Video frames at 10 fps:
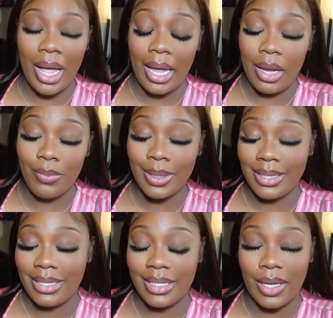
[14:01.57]
I ate one
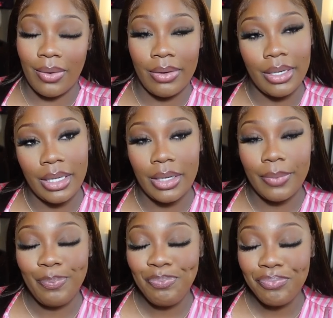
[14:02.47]
of these
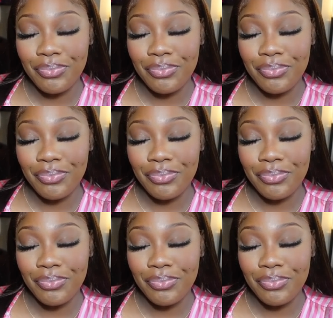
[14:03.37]
earlier.